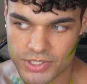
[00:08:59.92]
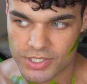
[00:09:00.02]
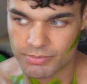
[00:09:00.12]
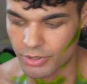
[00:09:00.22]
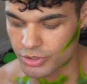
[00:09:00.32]

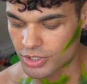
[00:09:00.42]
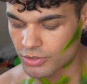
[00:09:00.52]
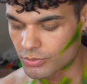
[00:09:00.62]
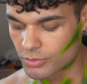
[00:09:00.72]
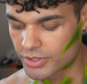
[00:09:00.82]

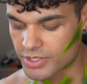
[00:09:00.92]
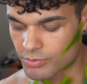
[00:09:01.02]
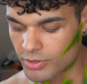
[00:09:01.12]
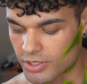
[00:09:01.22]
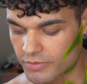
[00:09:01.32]
smudging all of this
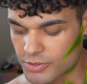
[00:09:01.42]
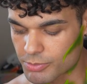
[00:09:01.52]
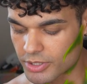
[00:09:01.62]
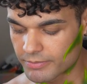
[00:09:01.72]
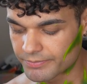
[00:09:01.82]
work I've just
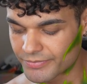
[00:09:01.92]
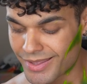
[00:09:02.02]
put in,